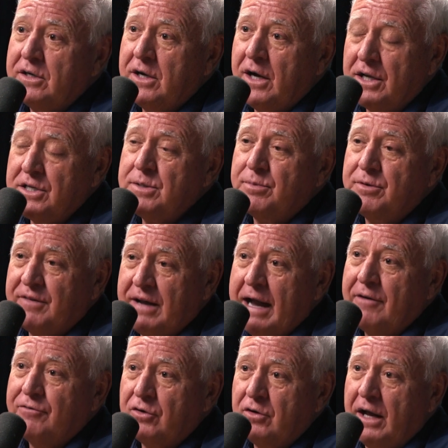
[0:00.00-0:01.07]
concept of
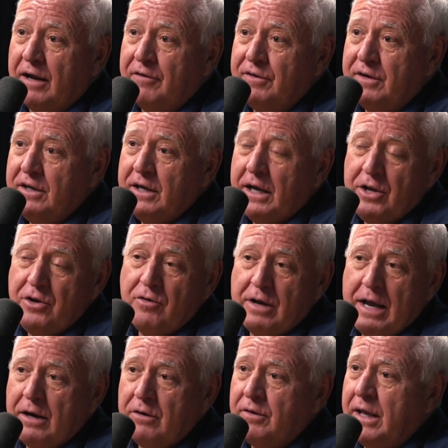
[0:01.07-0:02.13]
afterlife. And you
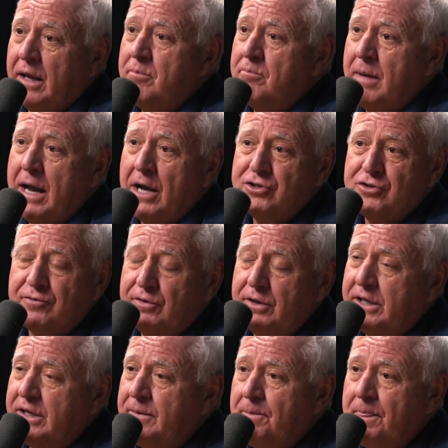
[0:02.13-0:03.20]
handle that
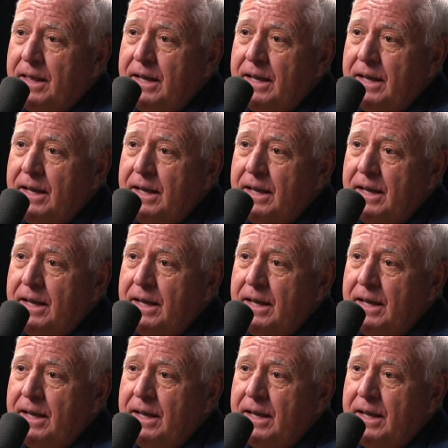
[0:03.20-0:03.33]
masterfully.